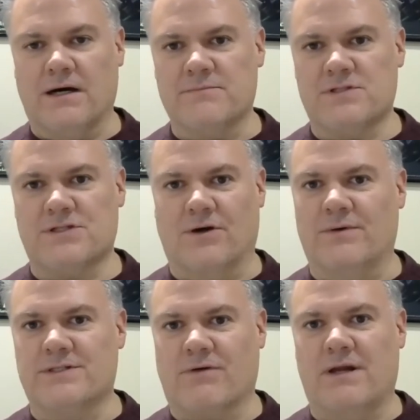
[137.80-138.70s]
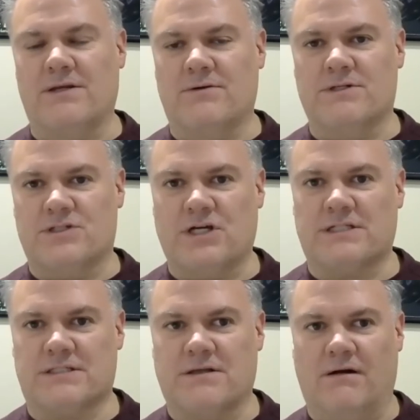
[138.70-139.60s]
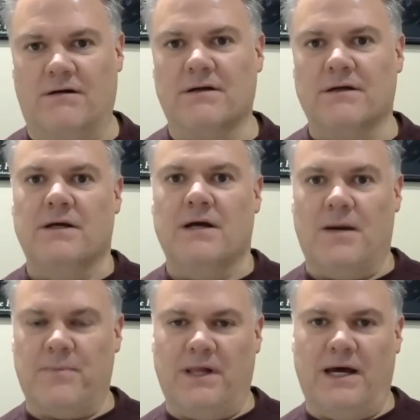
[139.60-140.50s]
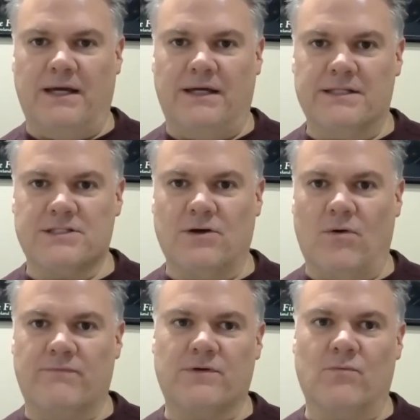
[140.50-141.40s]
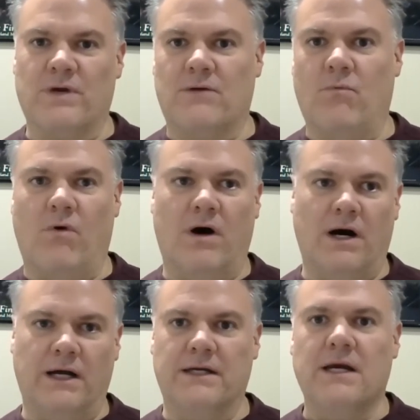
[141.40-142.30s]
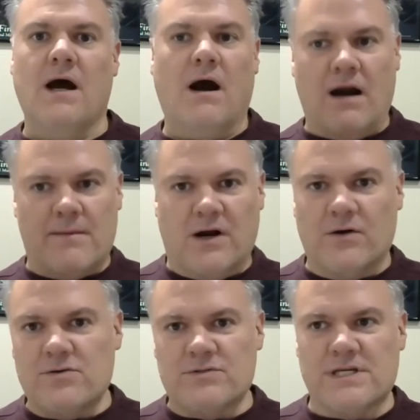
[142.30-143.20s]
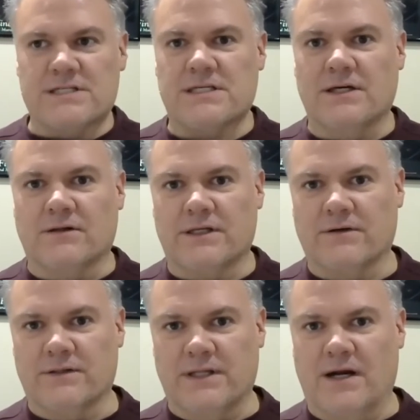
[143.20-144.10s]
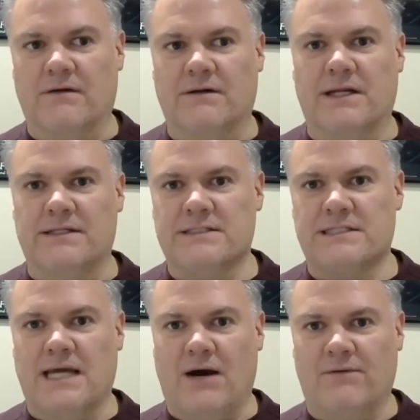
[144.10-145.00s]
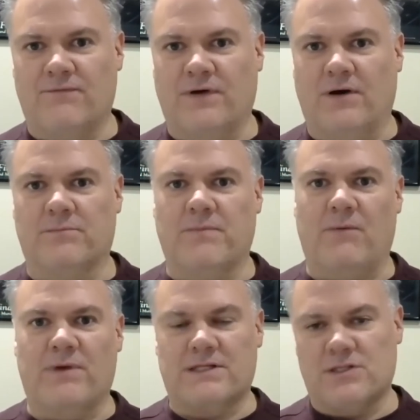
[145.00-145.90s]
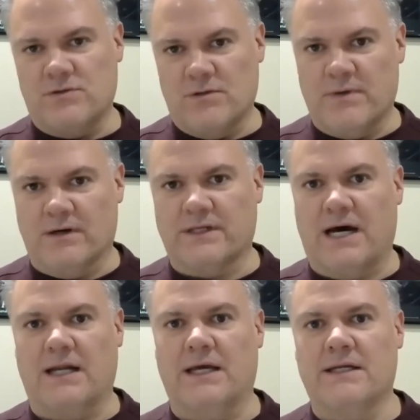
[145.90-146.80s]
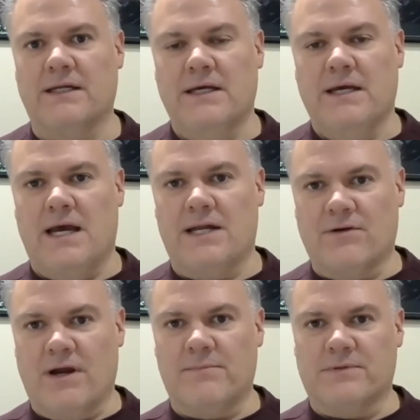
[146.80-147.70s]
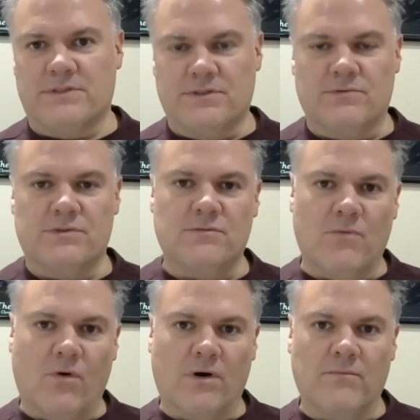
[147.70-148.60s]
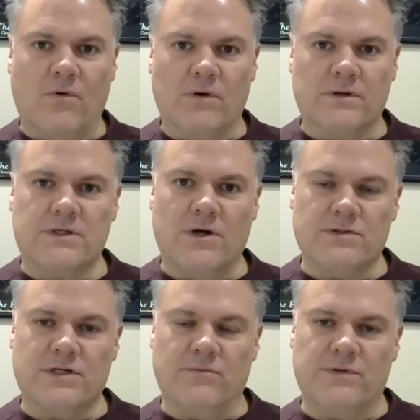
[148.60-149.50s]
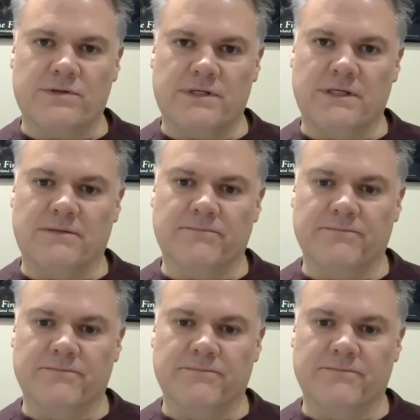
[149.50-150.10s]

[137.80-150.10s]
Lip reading: So it's great. You can just start applying it. So after week 1, all right, I'm gonna go use this skill here and there and see how it felt. By week 2, you build on it, and you're able to do more and more coaching with your team.